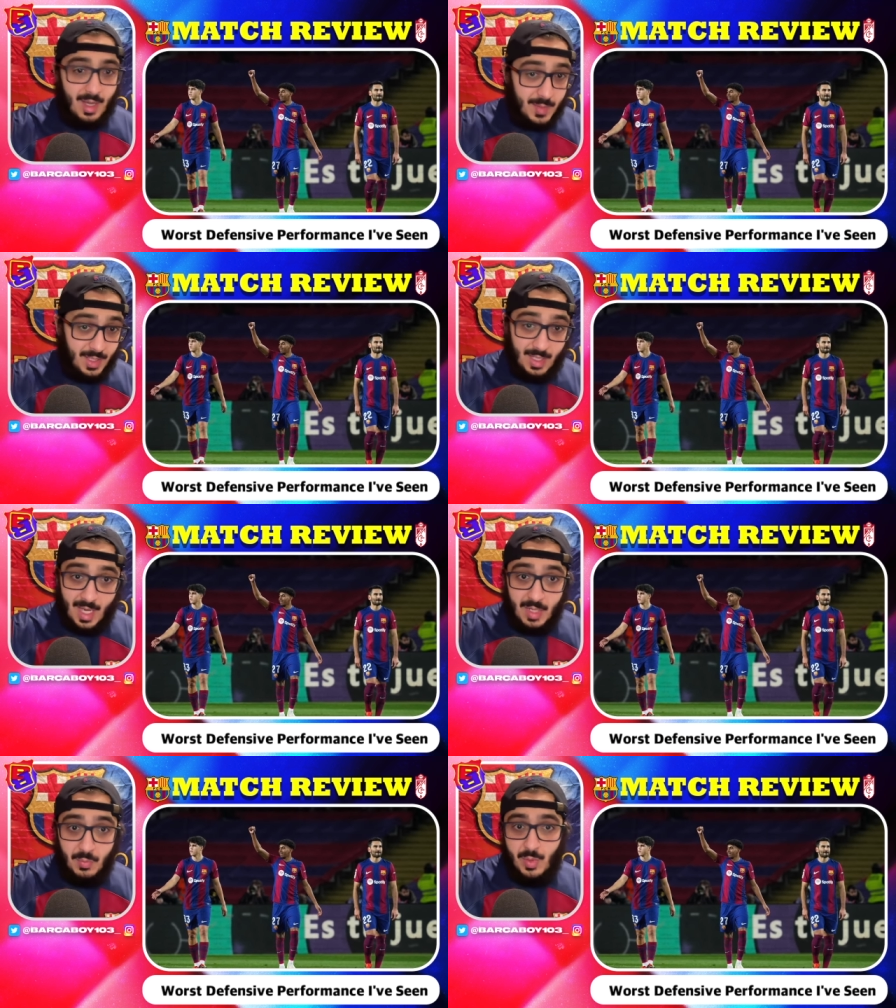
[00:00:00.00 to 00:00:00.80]
I mean,
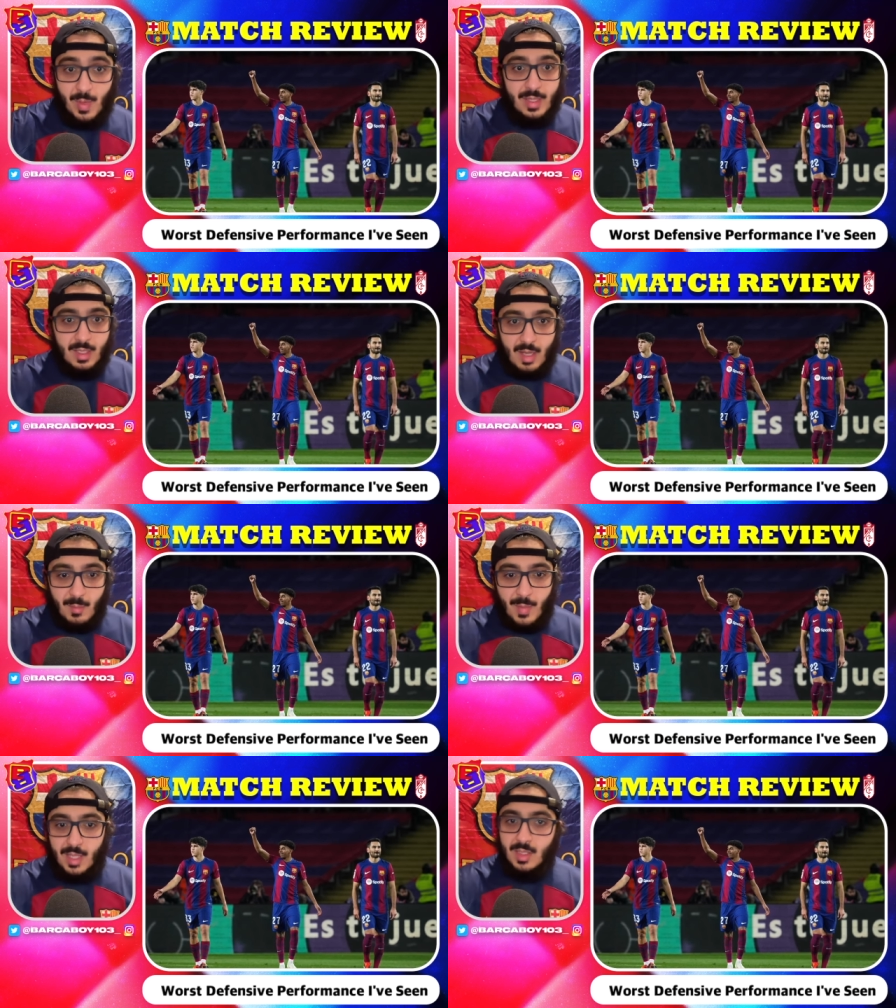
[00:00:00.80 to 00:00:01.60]
again, we made the
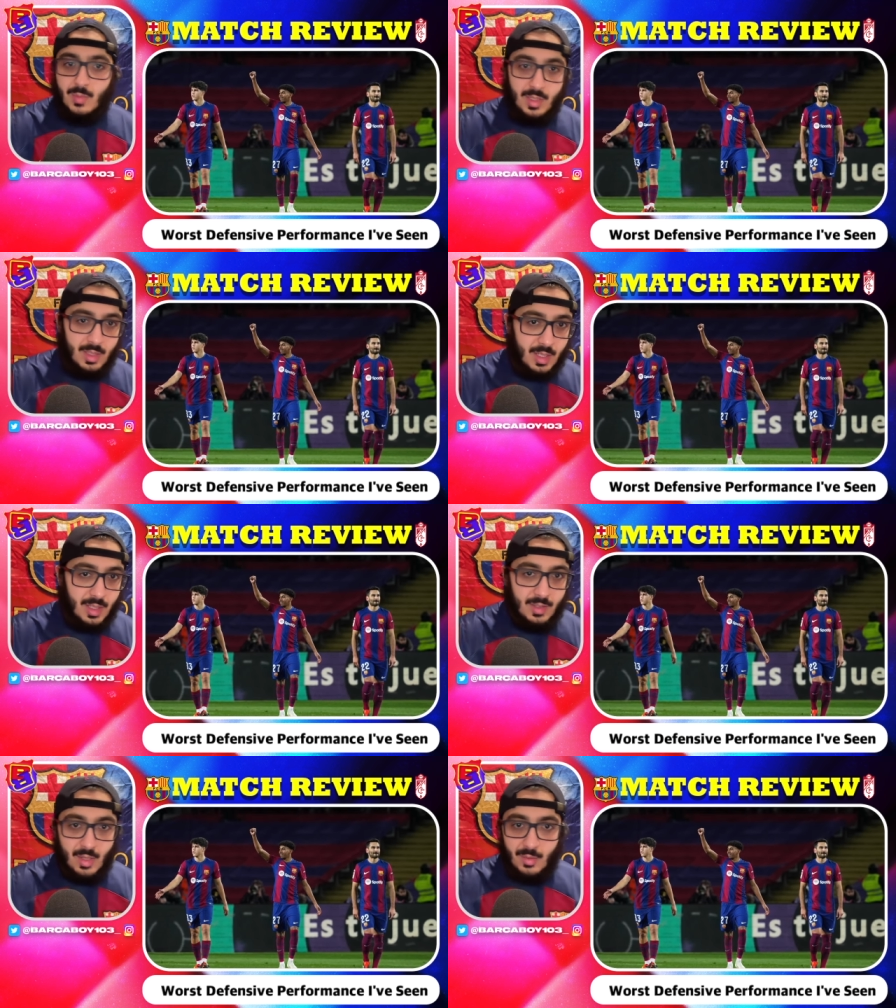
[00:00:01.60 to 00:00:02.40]
comeback, then we, uh,
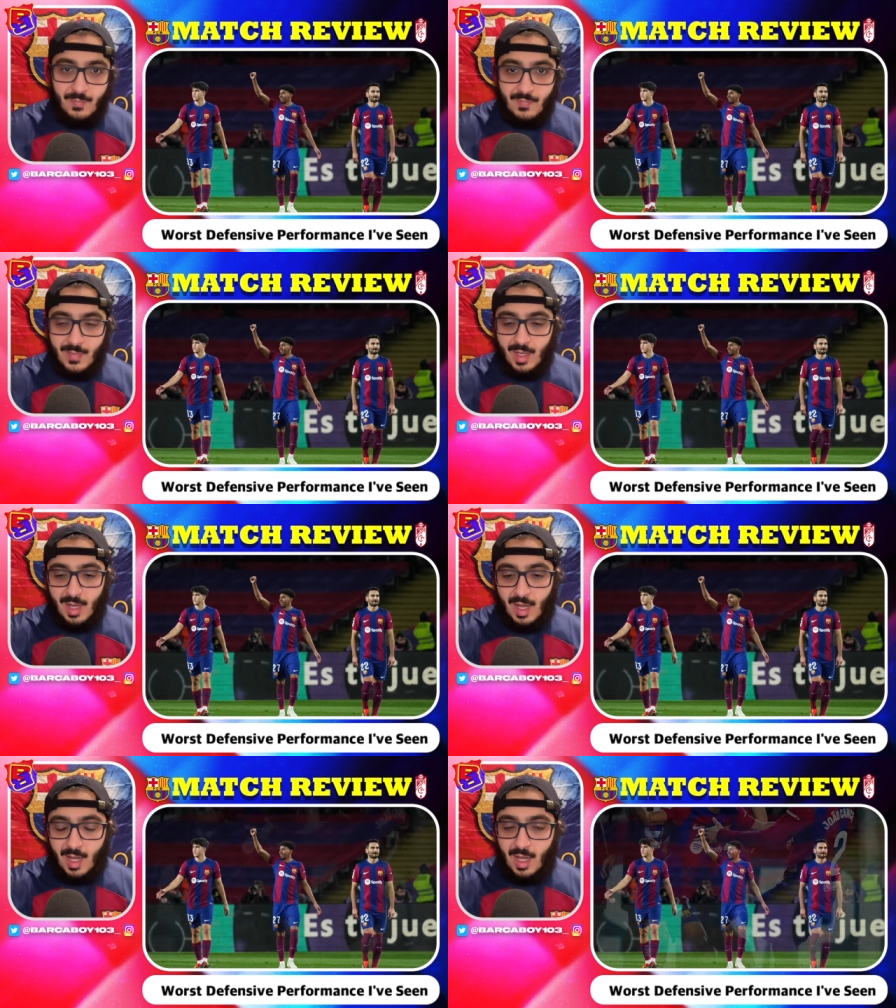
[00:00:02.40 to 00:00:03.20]
you know,
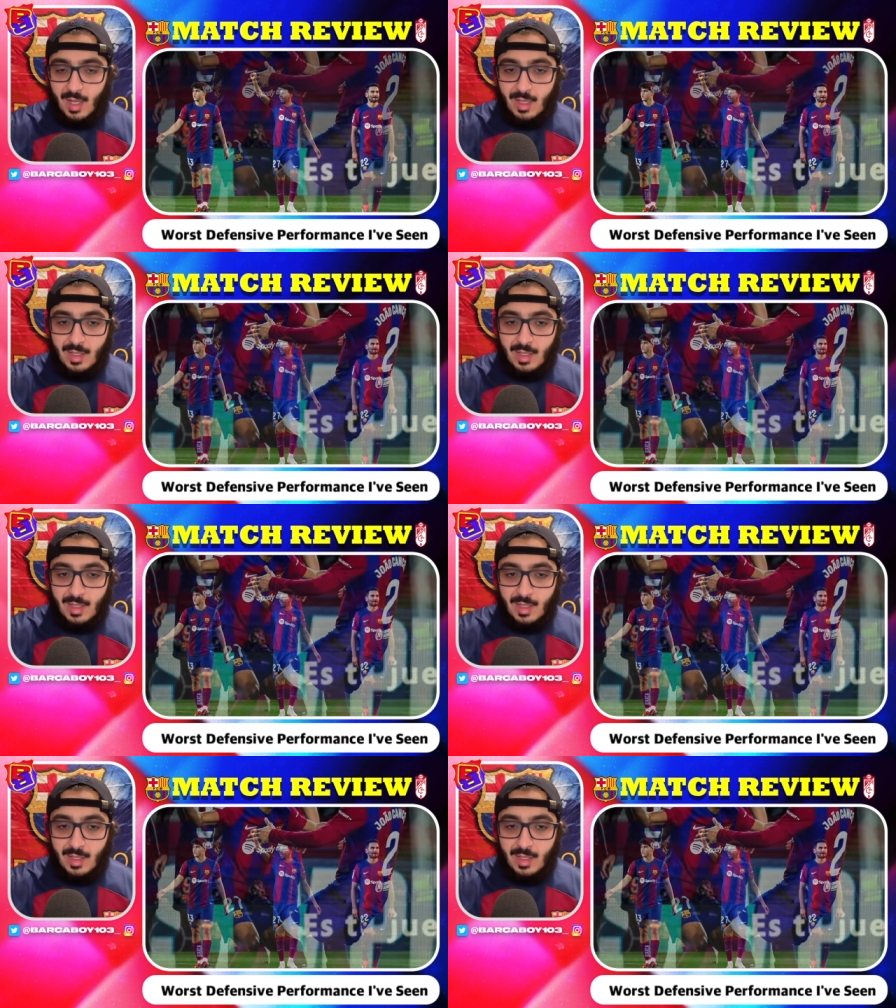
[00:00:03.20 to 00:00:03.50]
uh,